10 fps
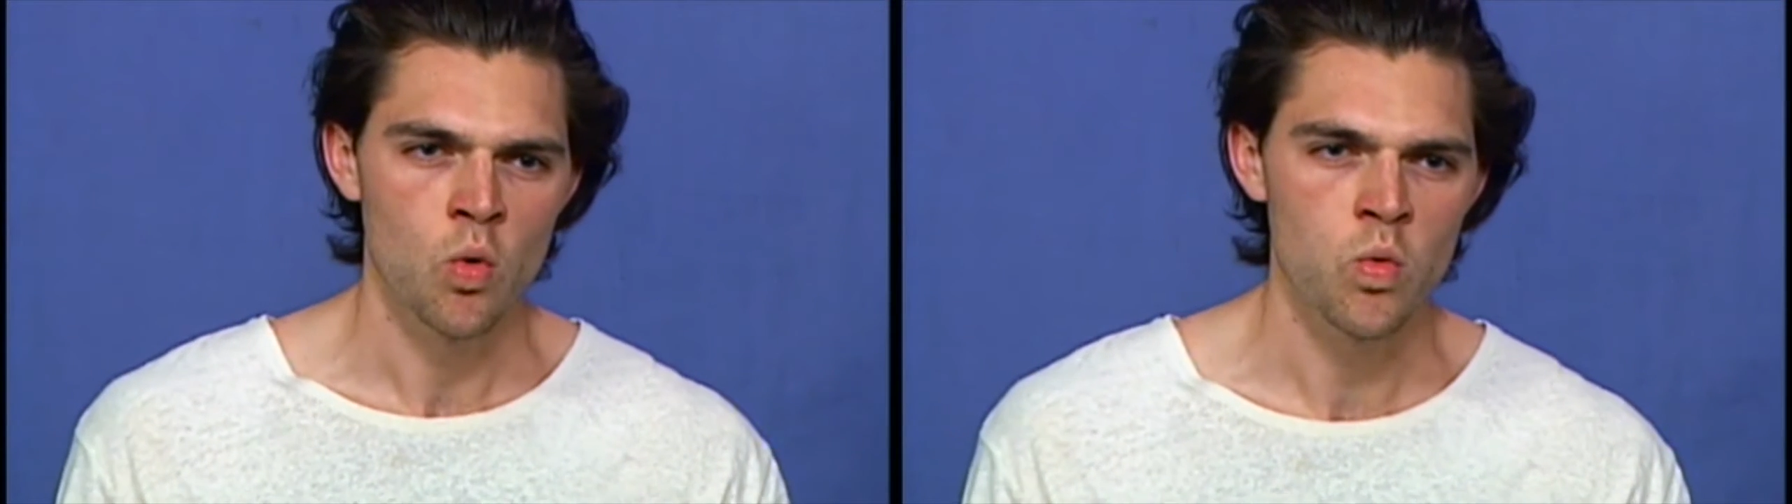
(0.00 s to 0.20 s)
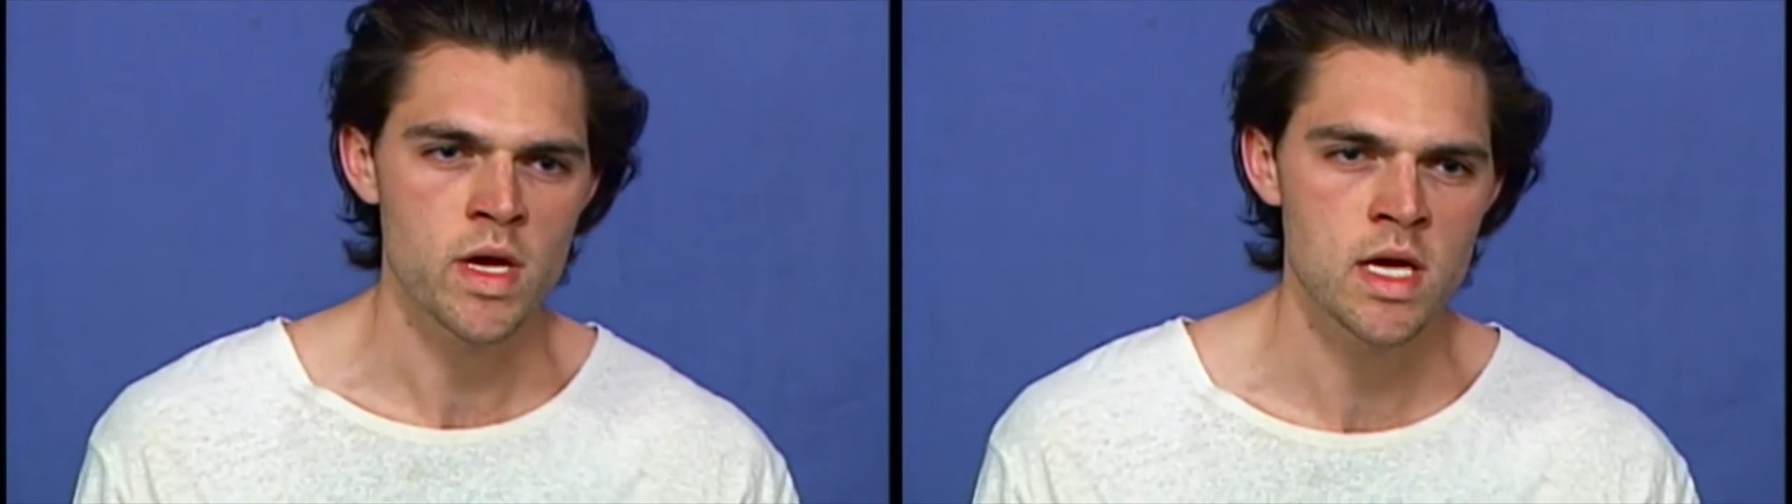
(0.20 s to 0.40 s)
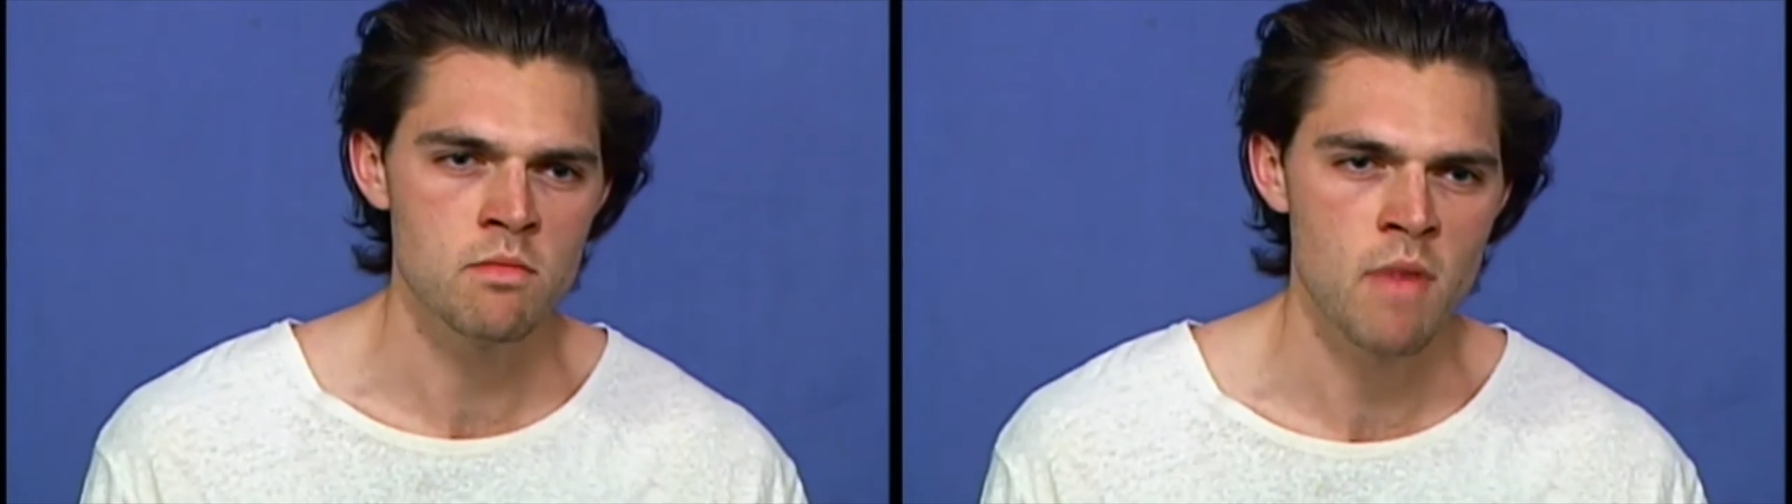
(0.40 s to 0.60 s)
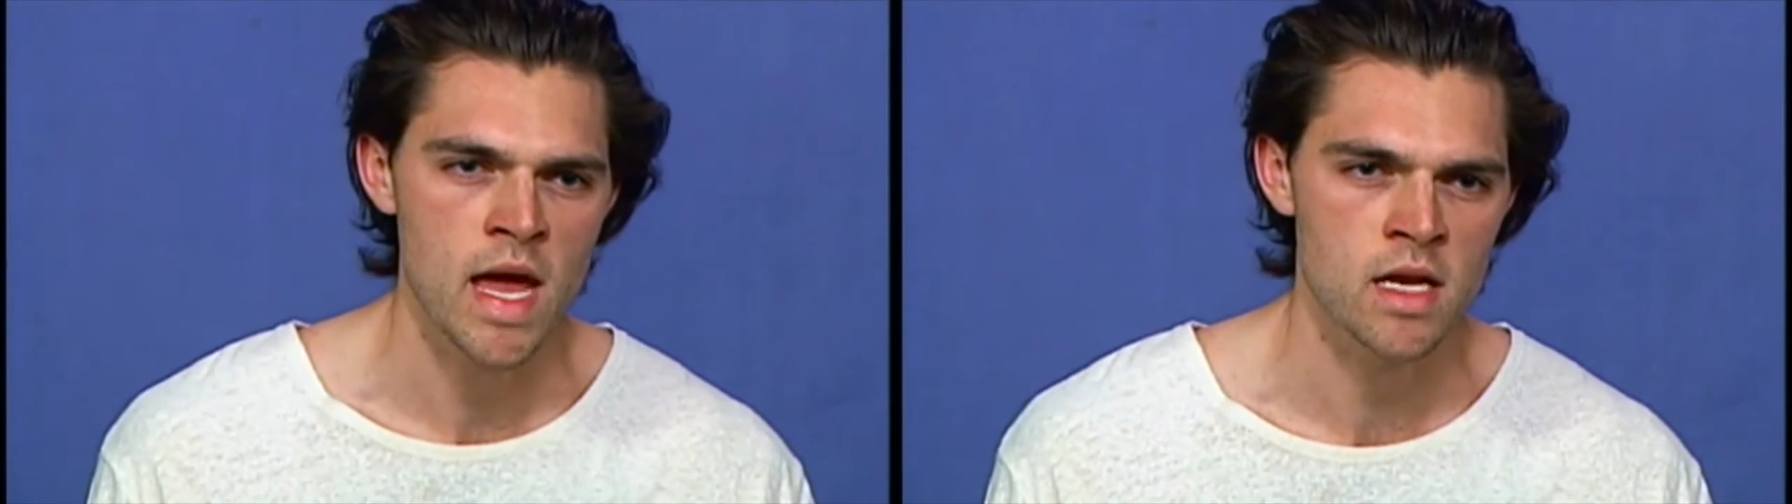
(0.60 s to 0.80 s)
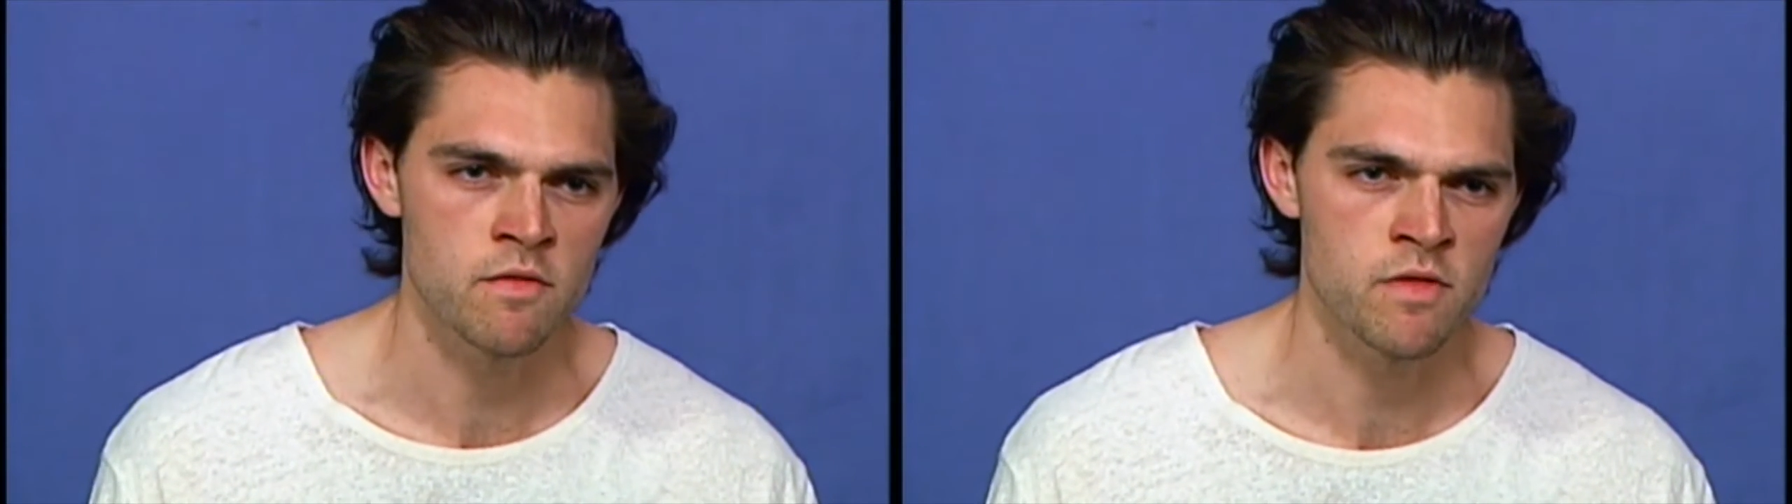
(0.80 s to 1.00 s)
we
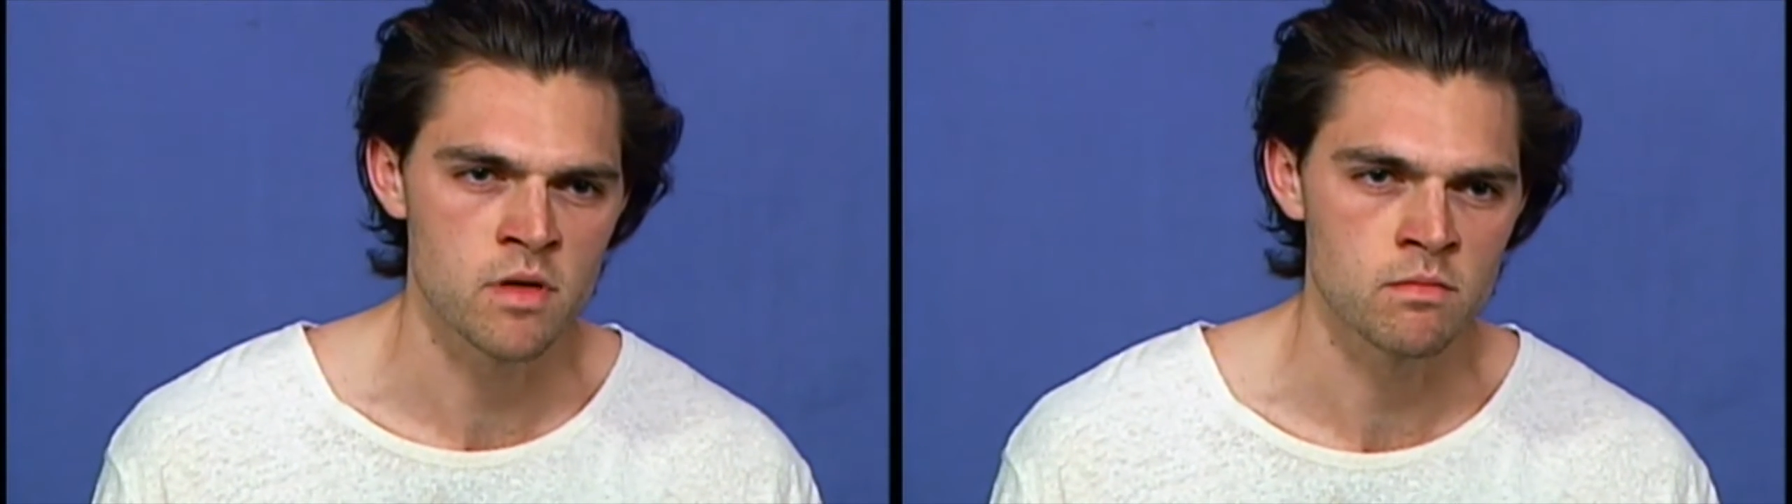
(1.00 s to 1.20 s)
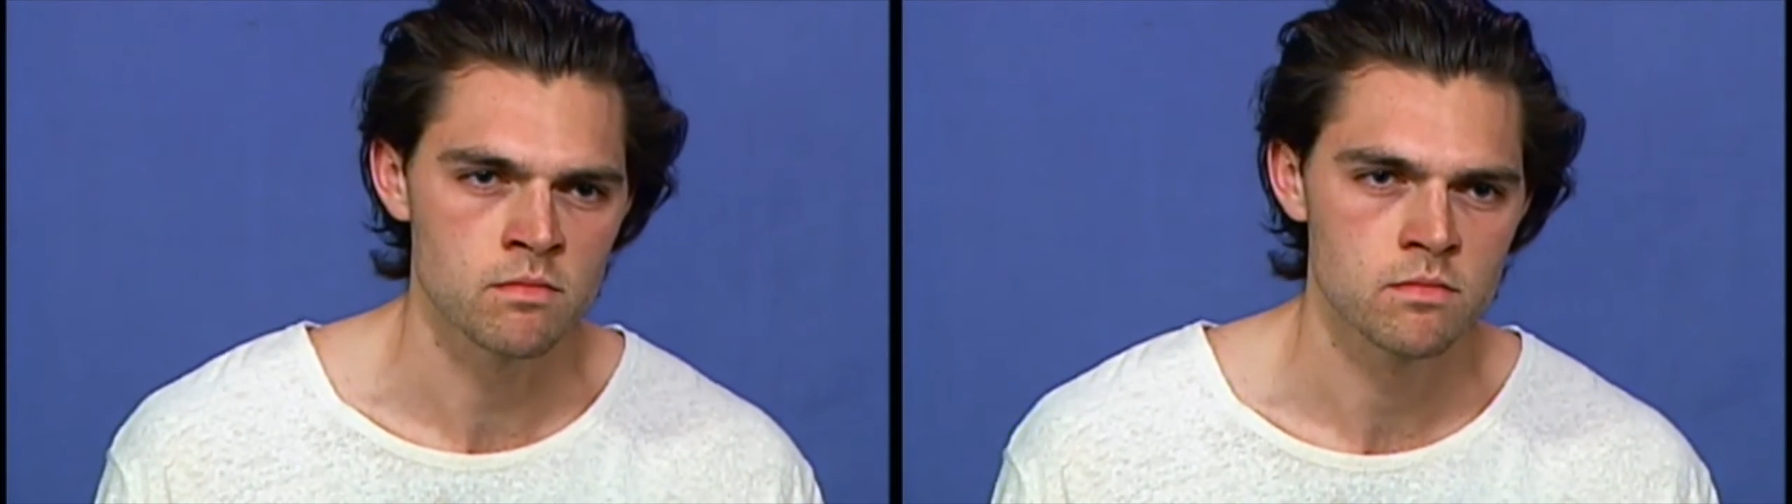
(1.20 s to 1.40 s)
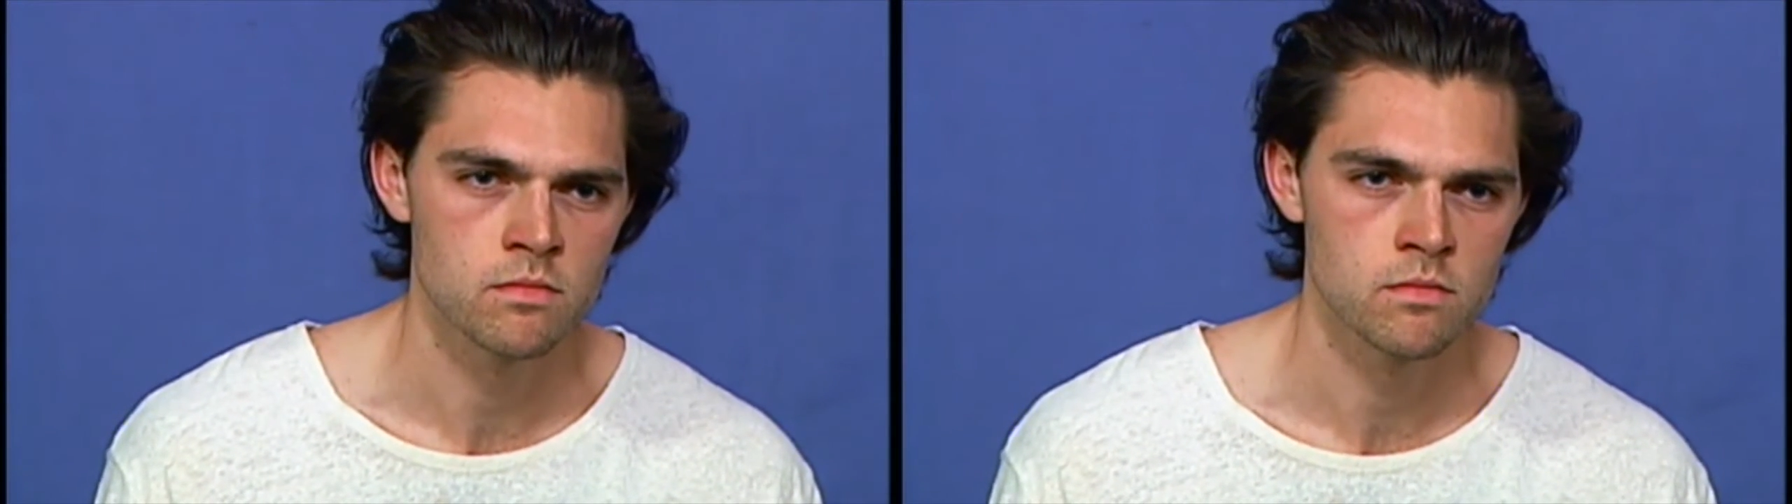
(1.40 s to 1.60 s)
made of them.